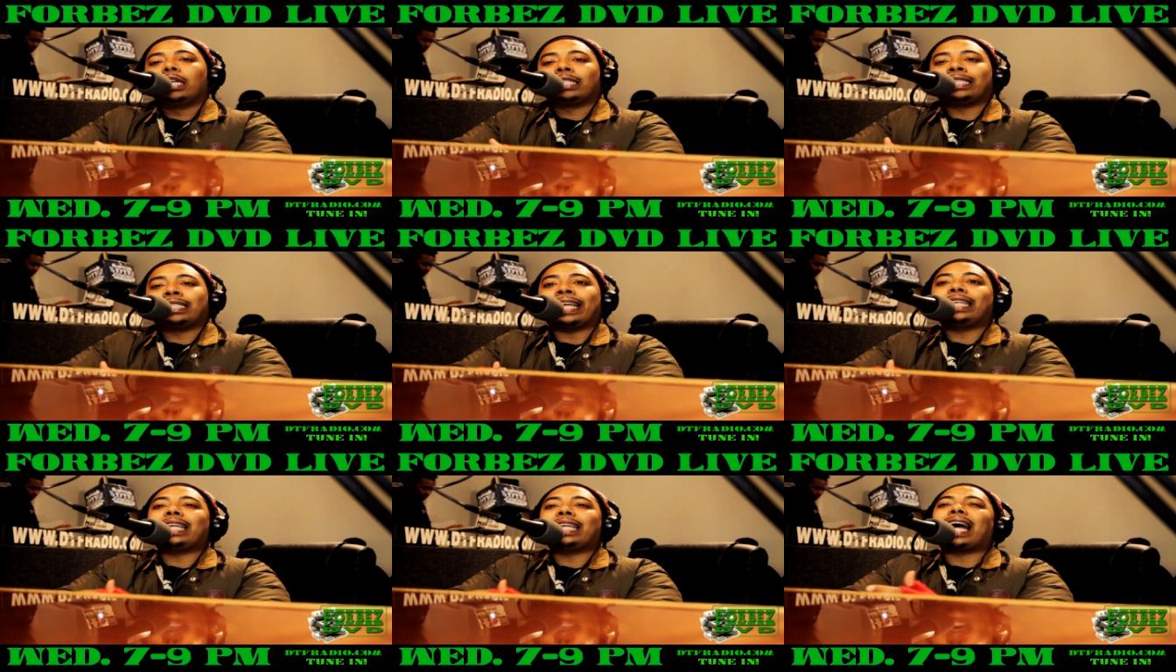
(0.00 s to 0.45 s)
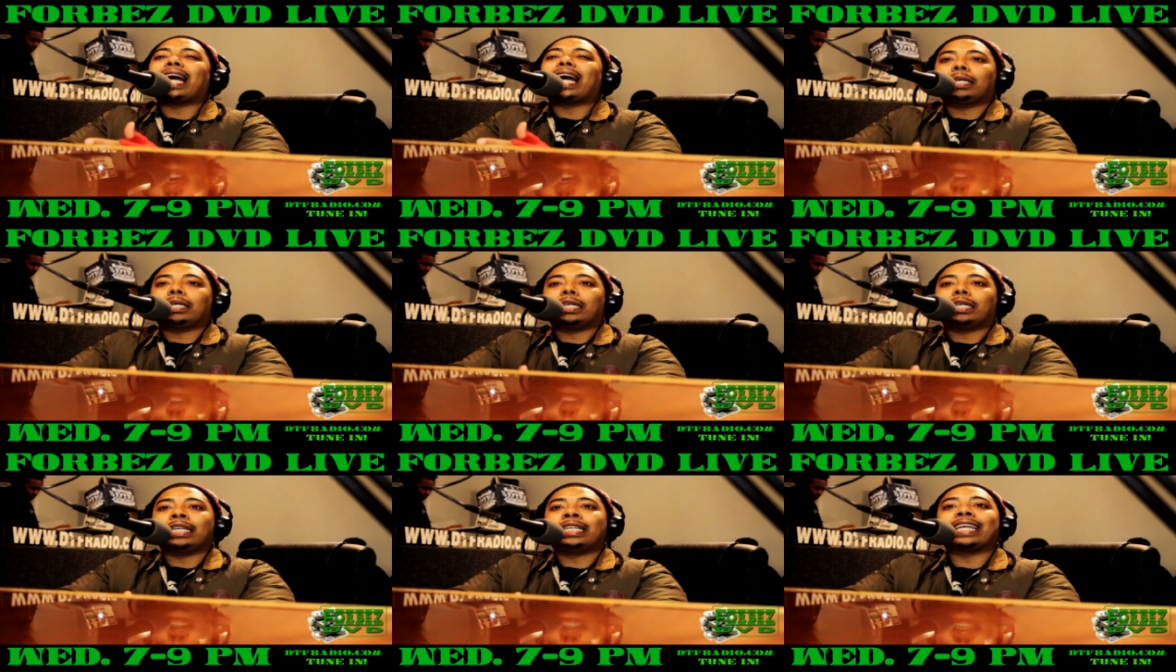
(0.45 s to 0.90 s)
They
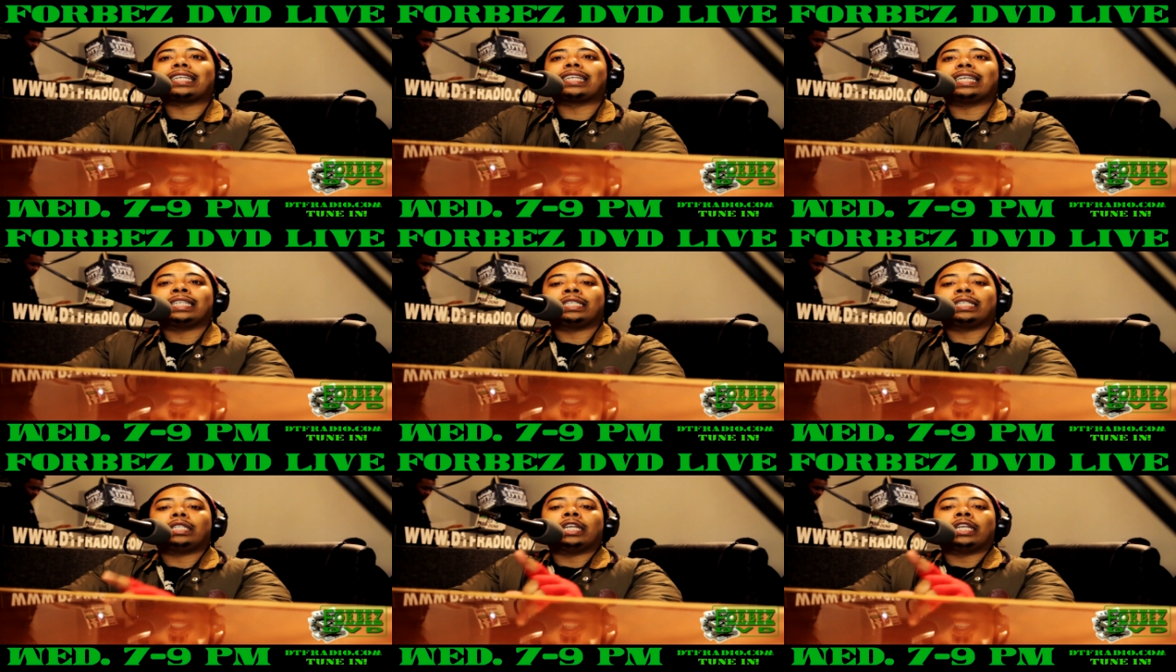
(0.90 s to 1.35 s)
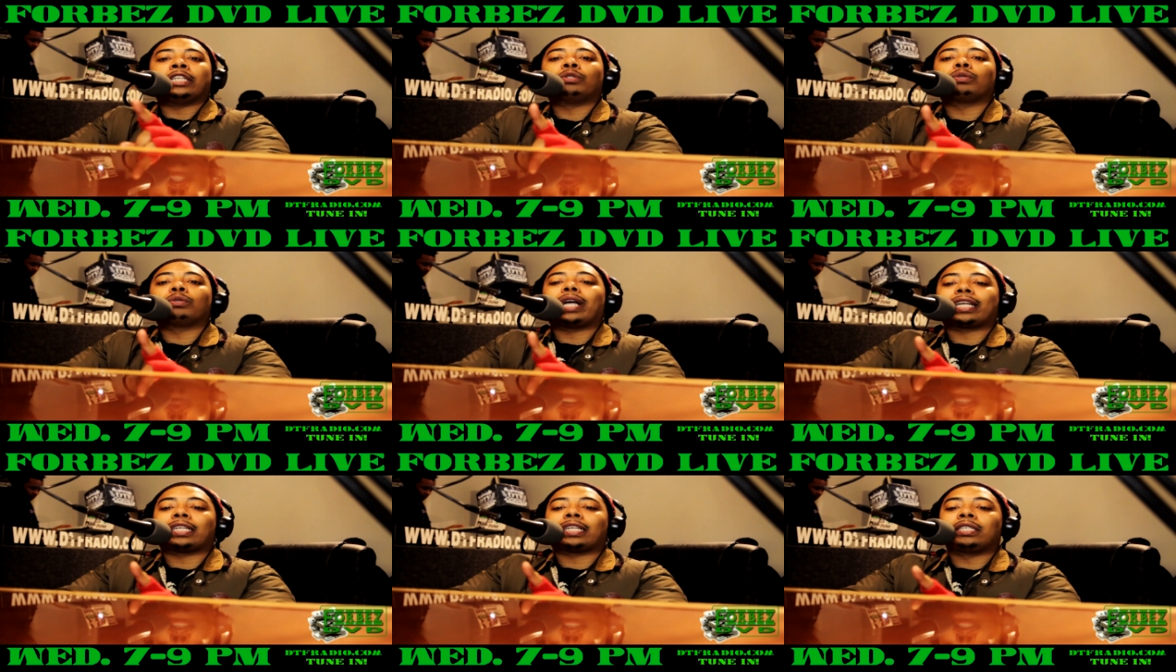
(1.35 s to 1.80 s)
not, and that and, and
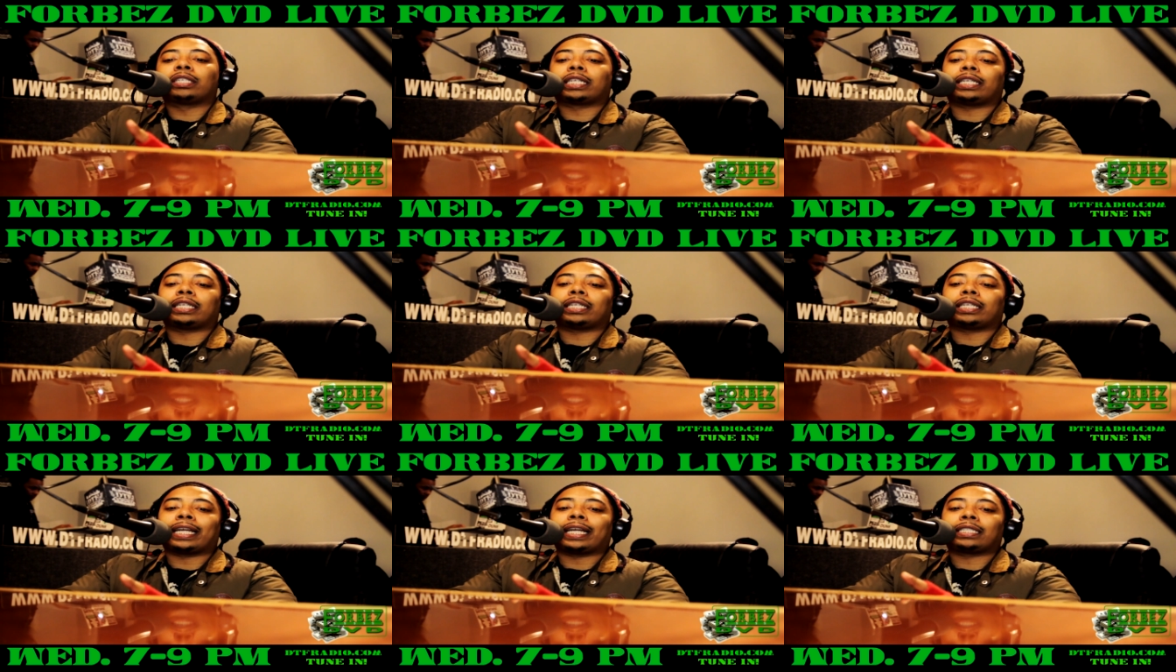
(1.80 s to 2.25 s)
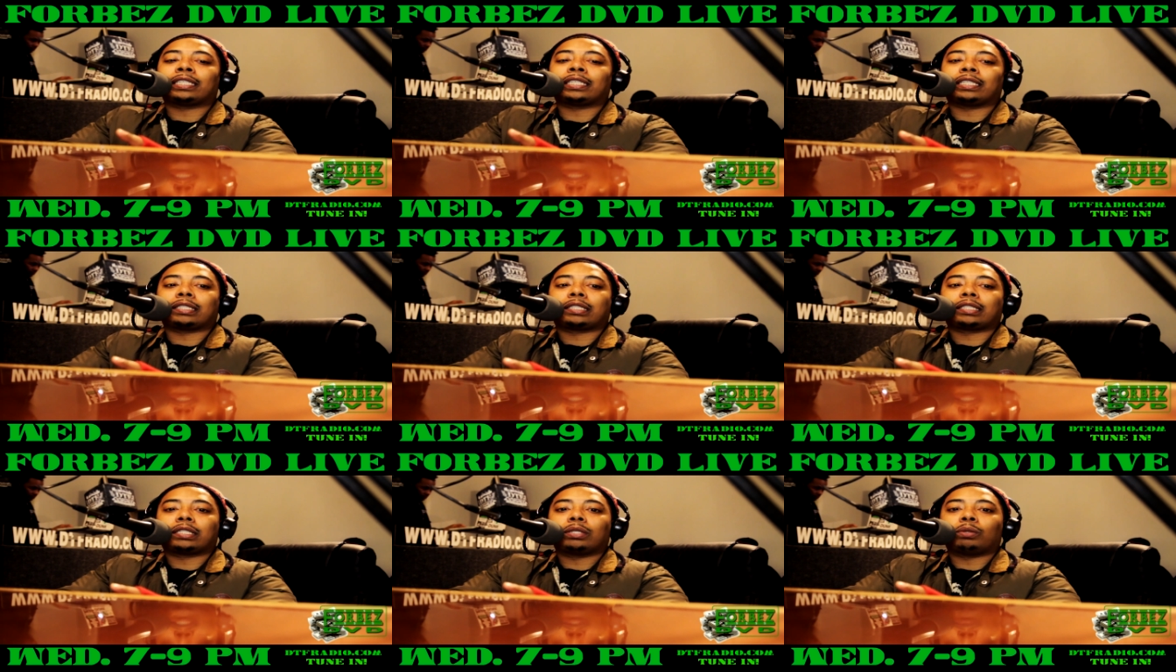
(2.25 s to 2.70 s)
you got to look at it like
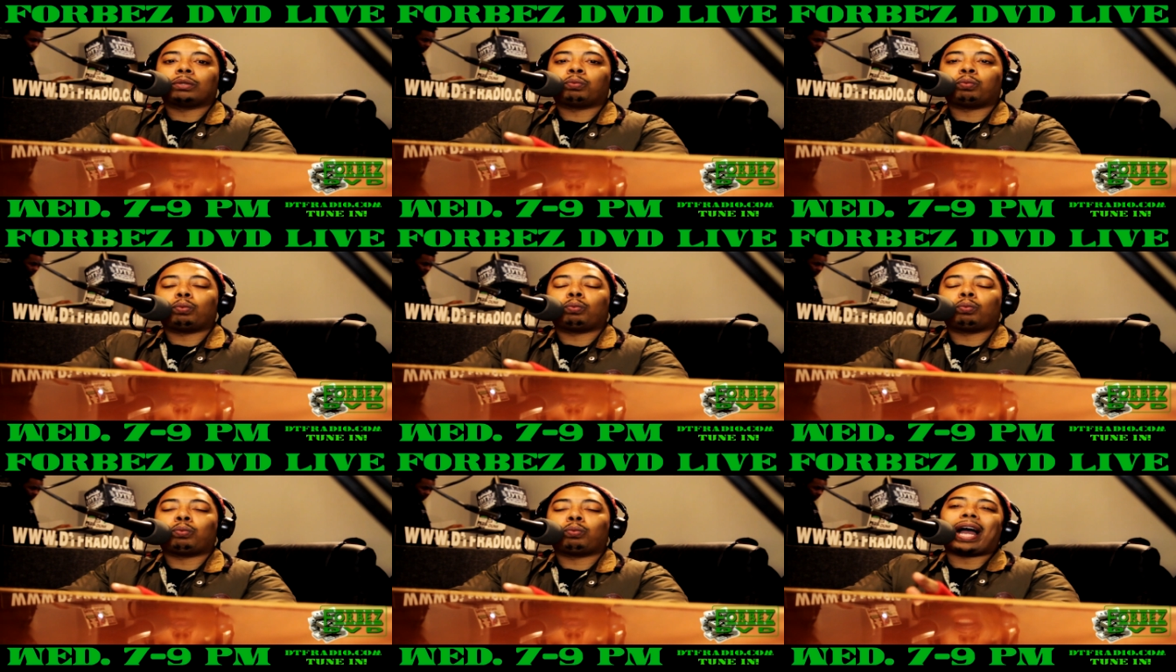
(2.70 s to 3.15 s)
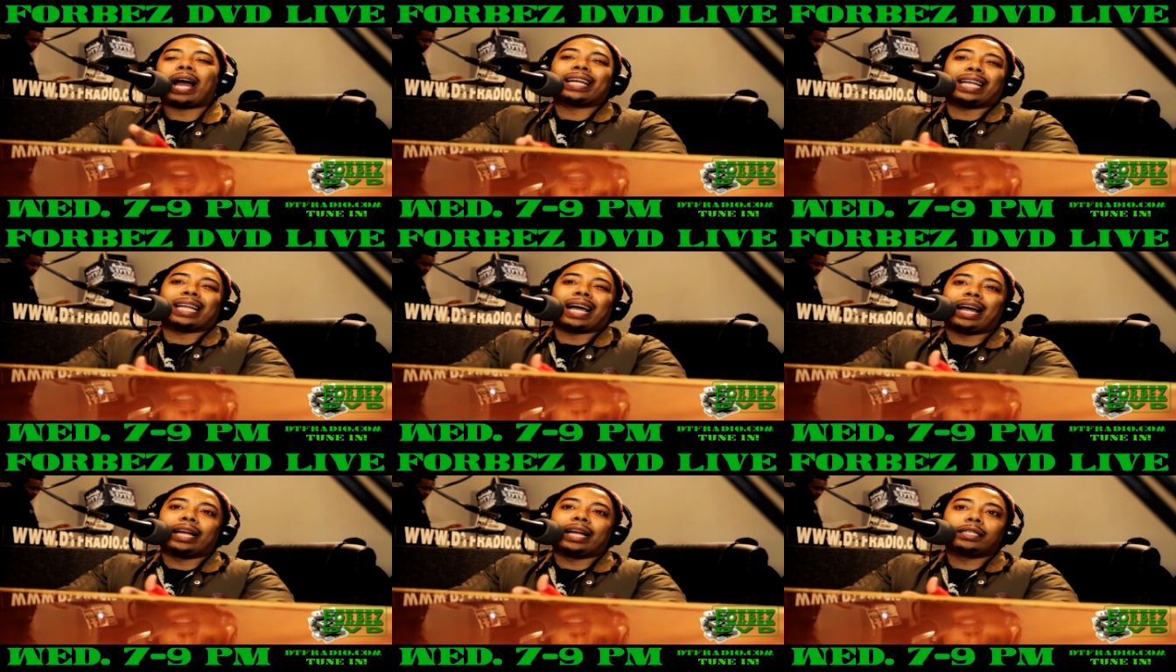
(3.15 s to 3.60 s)
this. Why
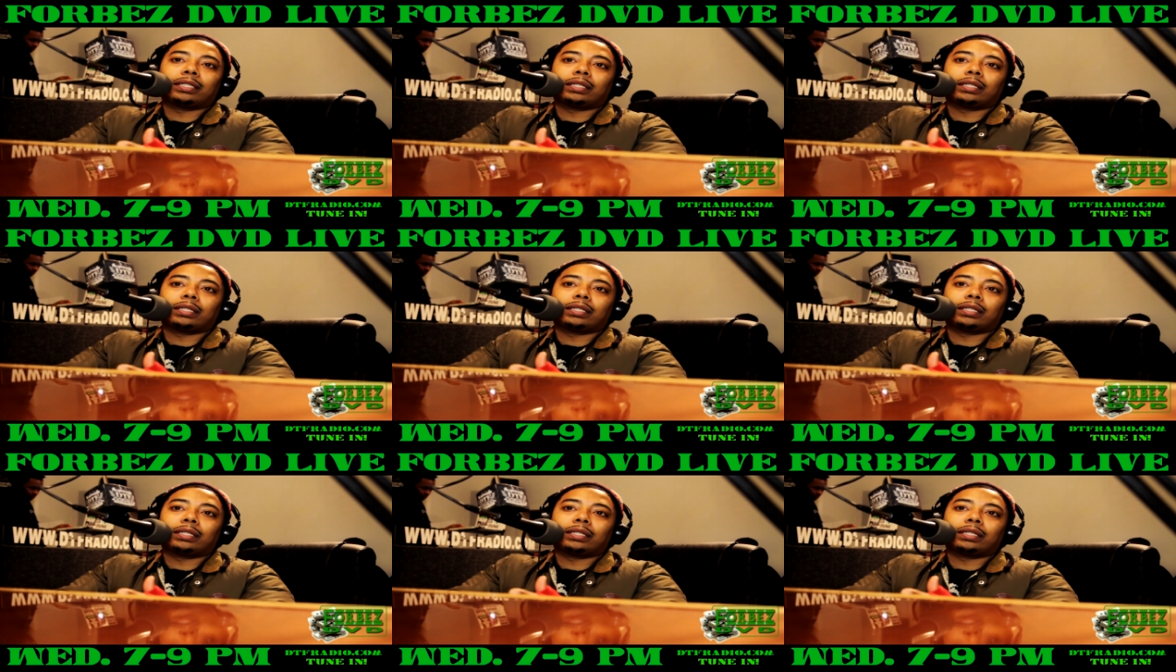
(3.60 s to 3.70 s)
not?